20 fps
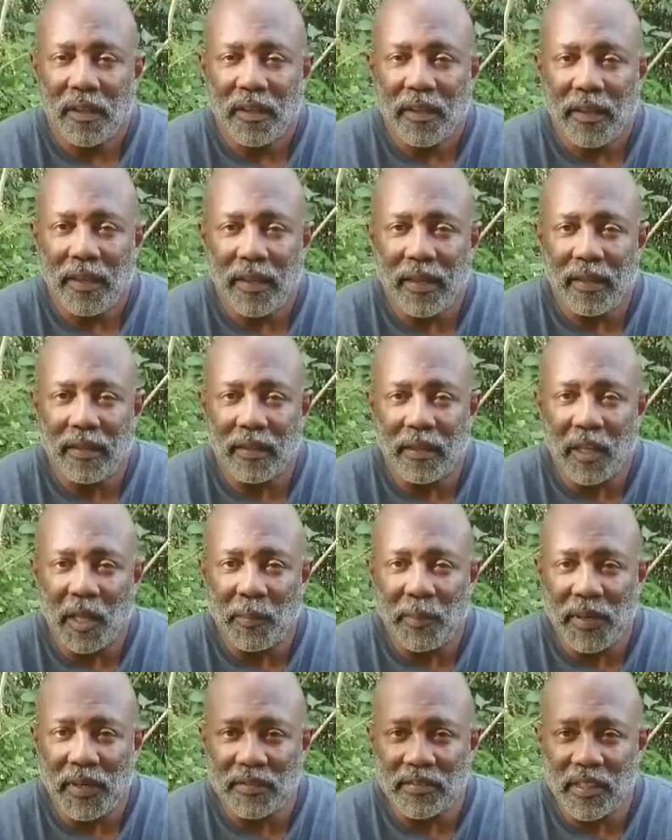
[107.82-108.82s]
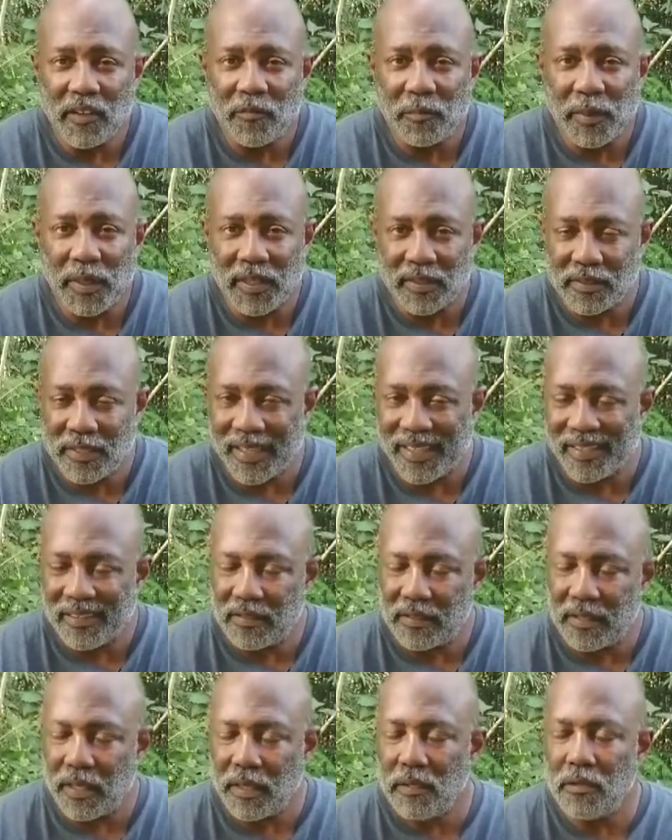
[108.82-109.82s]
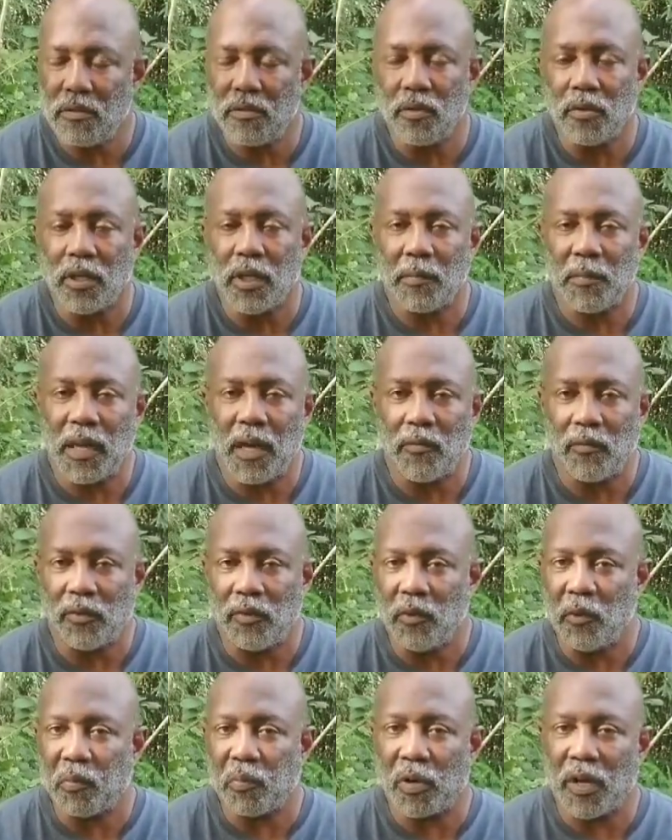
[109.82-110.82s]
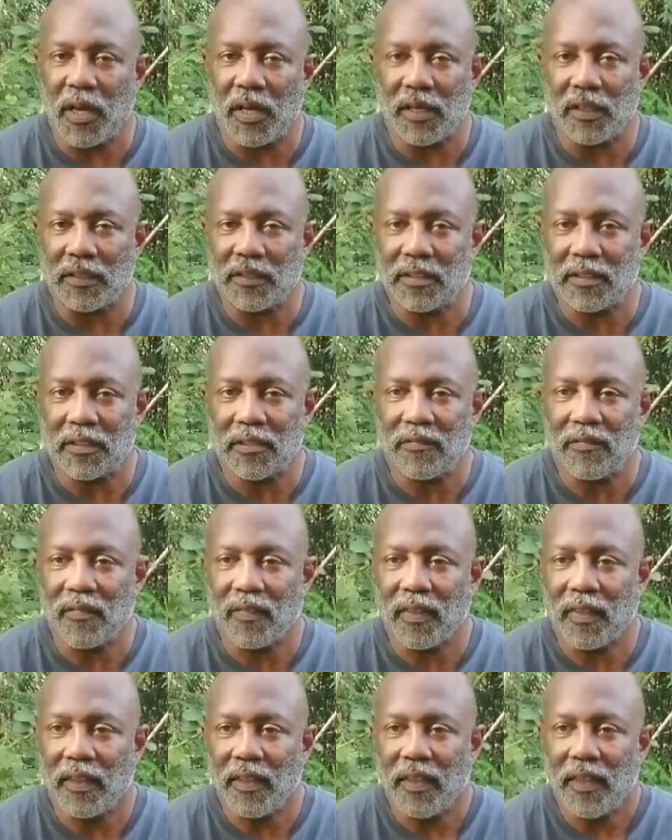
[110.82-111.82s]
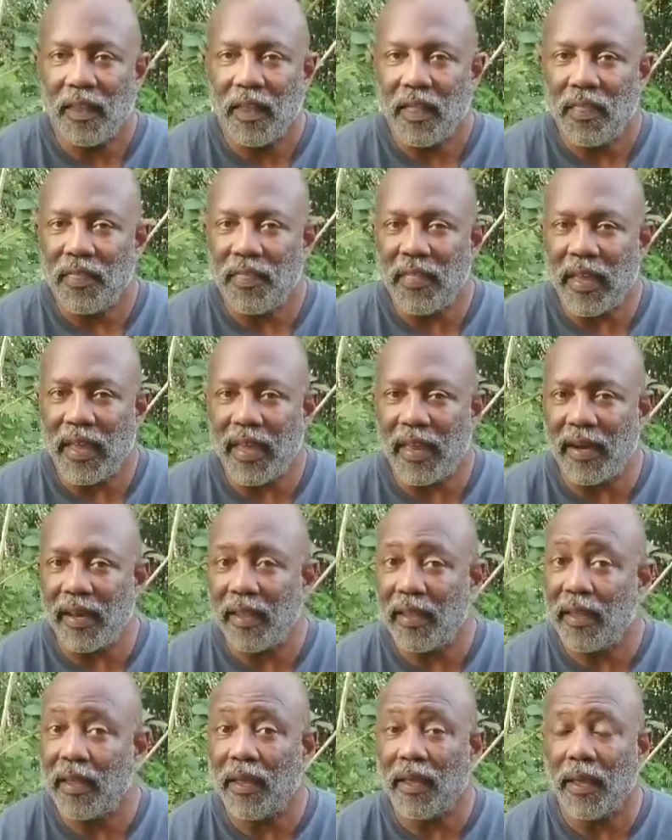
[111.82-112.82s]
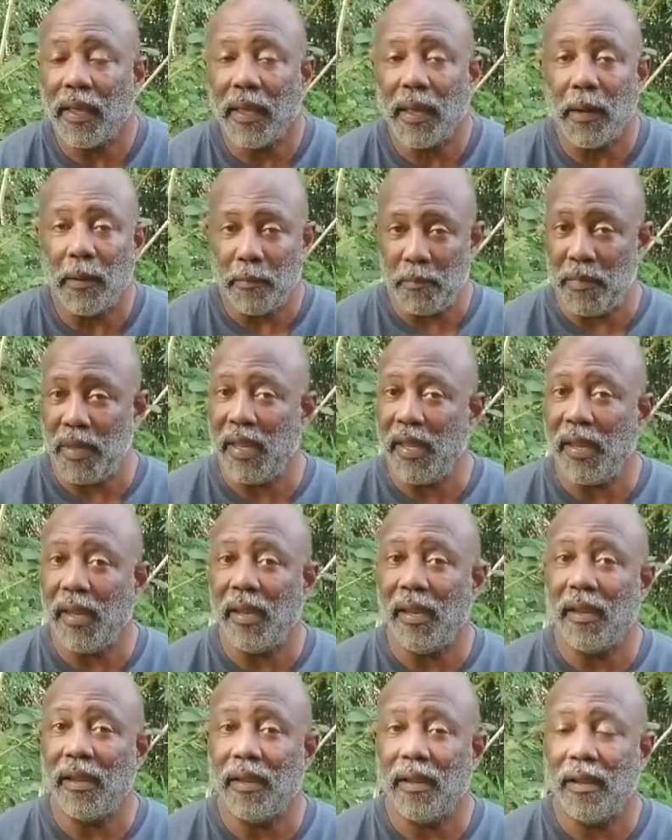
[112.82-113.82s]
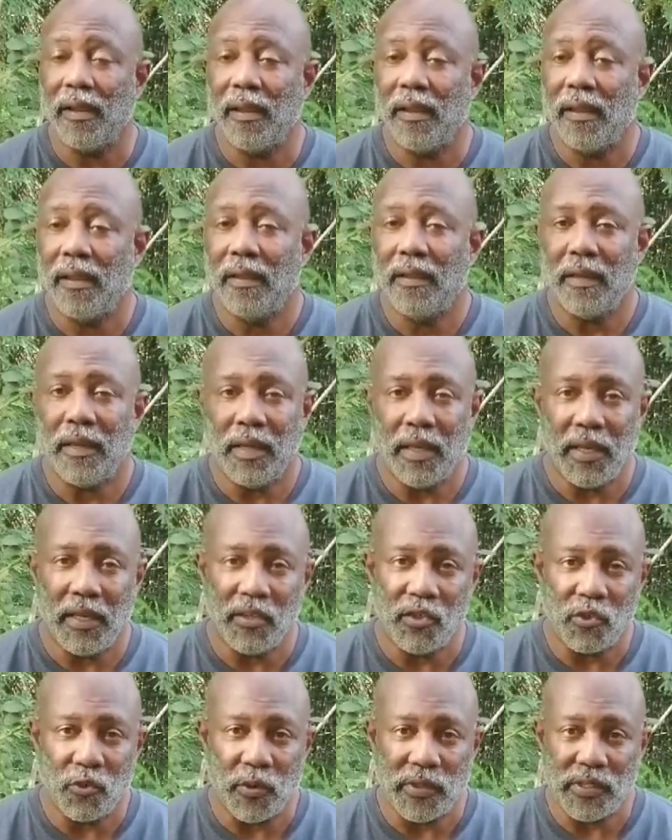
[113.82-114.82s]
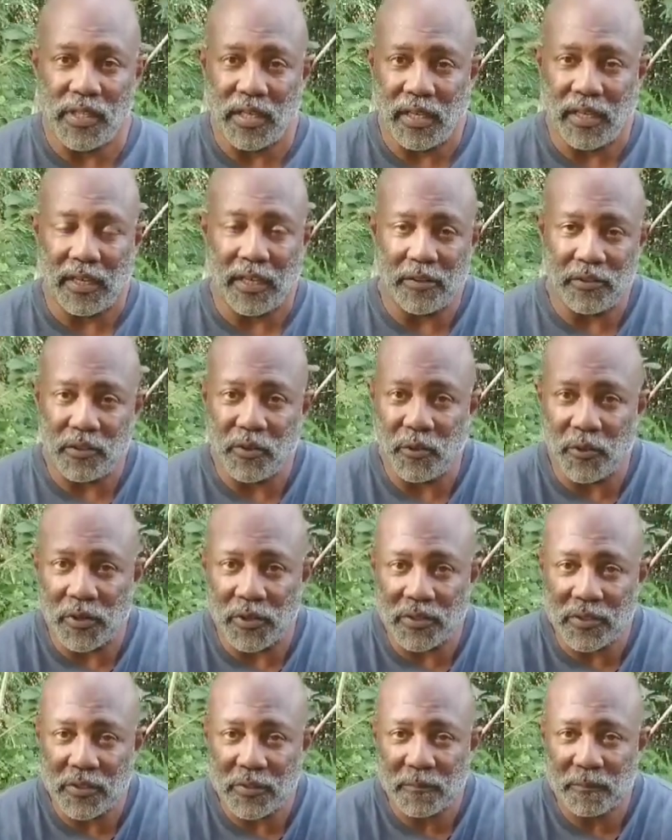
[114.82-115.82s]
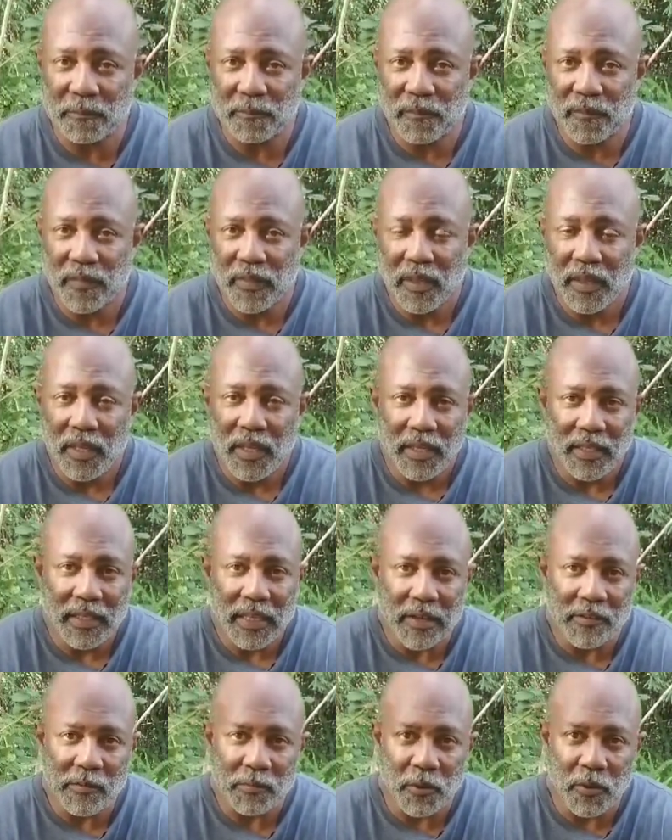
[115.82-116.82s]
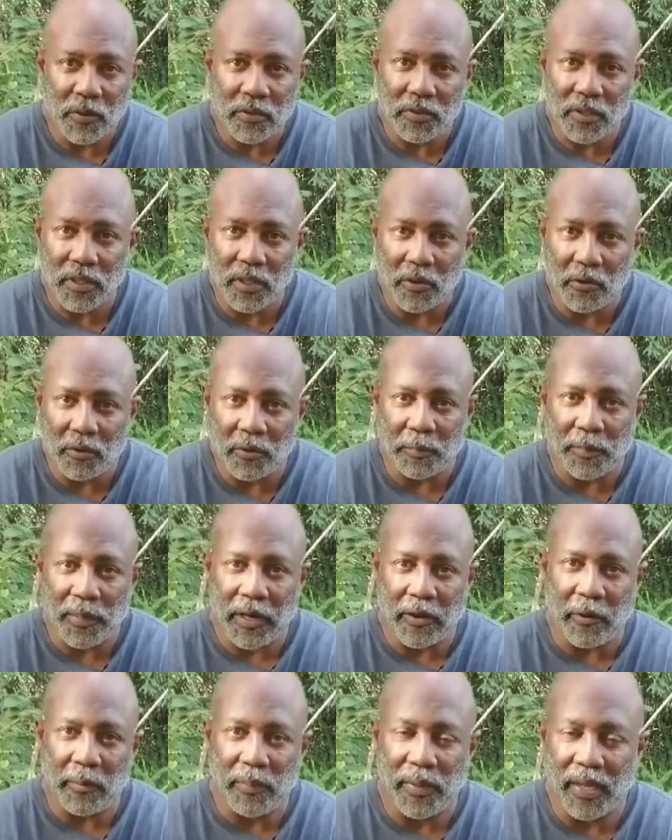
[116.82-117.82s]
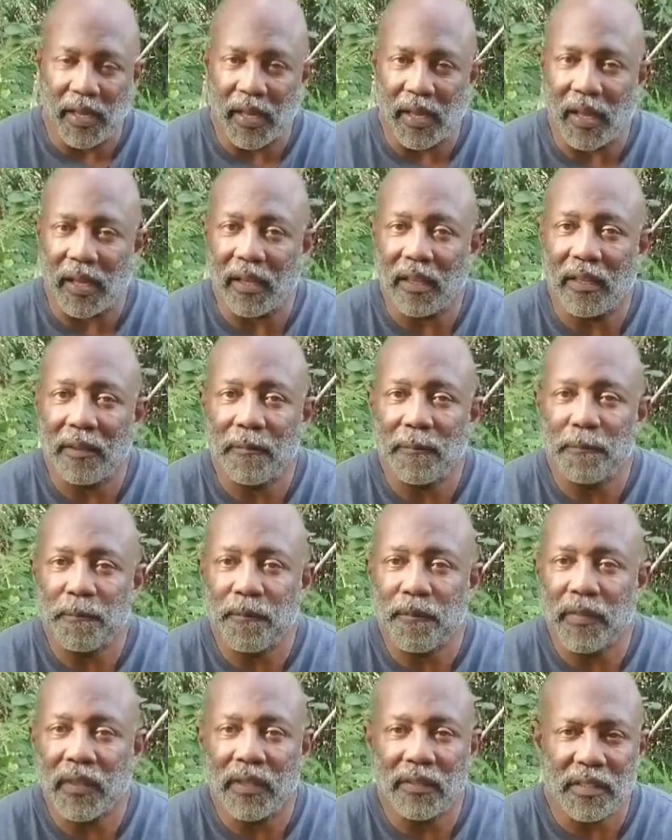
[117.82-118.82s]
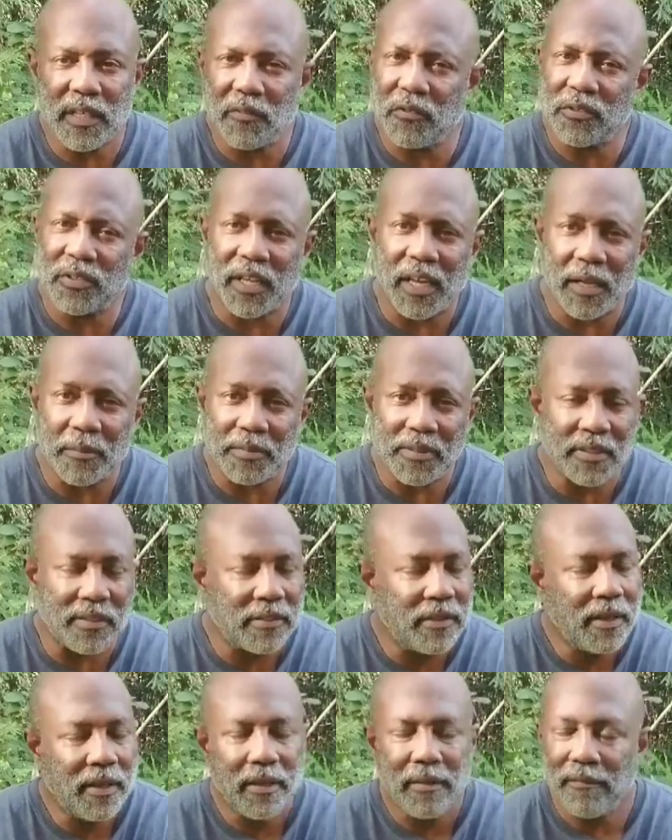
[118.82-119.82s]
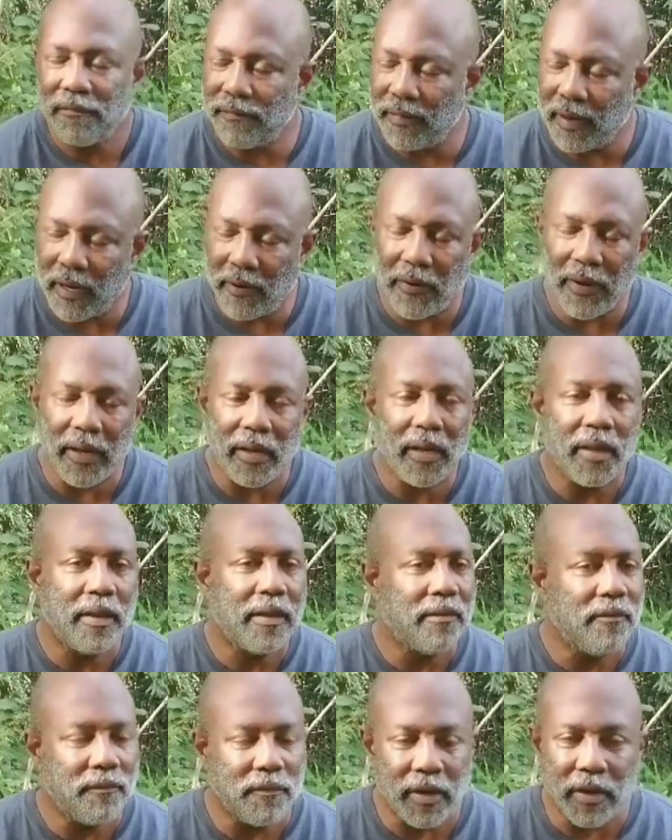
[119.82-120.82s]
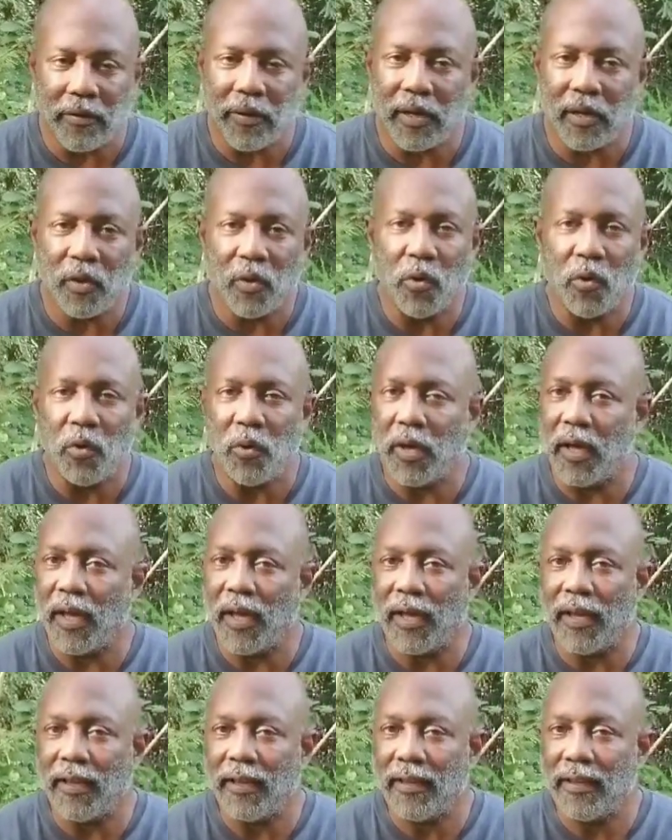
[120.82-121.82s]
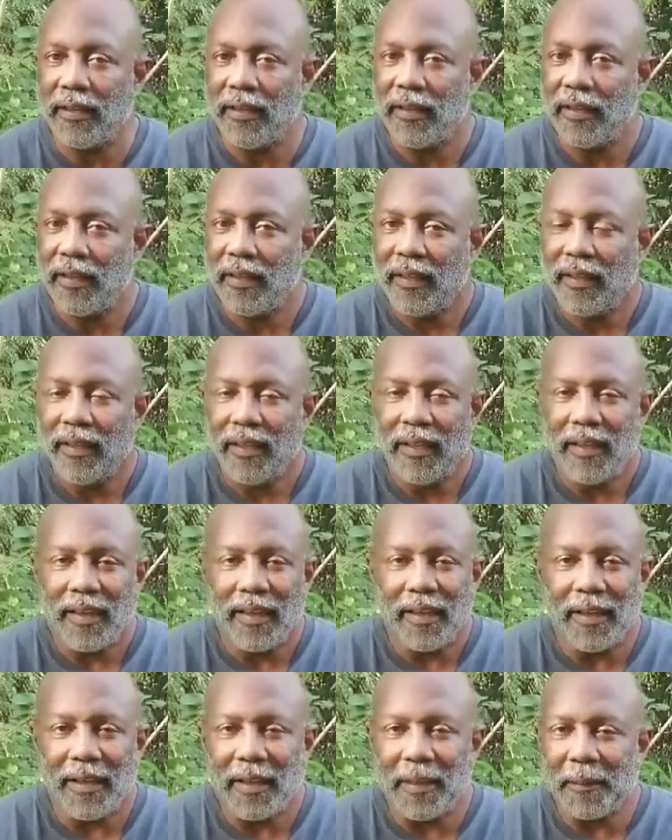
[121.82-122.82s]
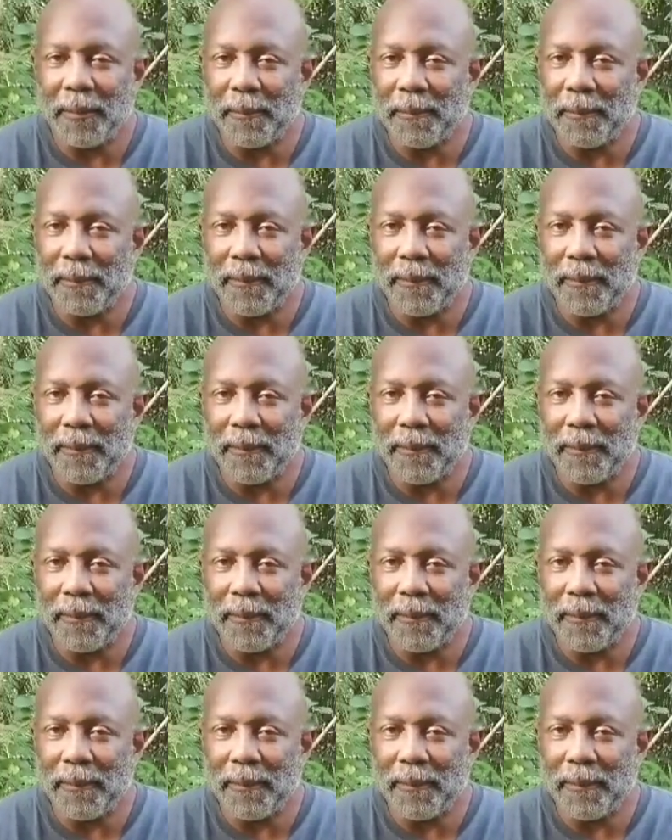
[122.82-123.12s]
and the company itself, because they continue to come out with new products that help me enjoy chilling outdoors. Now, I've spoken to the owner, Perry Peacock, several times. Very cool guy. I